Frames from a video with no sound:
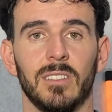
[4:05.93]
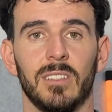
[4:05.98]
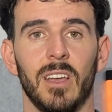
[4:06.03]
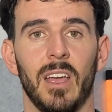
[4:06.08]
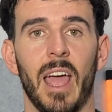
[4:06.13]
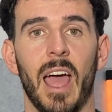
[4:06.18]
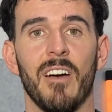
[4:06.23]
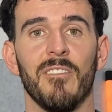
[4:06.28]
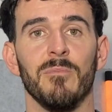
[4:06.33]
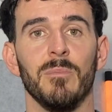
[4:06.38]
they
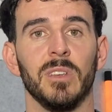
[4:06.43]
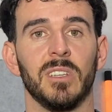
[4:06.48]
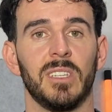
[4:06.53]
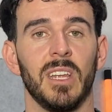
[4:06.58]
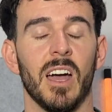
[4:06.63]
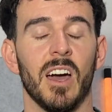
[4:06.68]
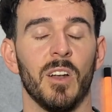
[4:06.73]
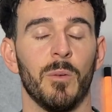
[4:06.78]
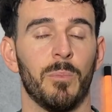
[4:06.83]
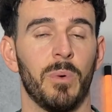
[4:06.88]
have missed
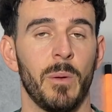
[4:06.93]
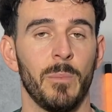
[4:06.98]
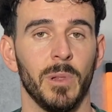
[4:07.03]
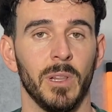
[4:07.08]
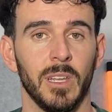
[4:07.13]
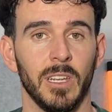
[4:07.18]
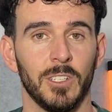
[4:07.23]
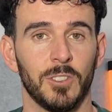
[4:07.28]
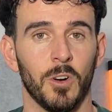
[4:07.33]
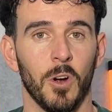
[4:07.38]
out on a Premier
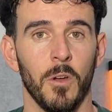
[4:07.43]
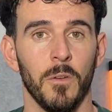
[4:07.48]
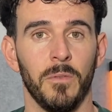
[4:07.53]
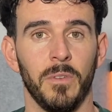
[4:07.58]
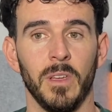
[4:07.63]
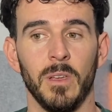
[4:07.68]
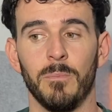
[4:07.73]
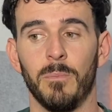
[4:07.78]
League trophy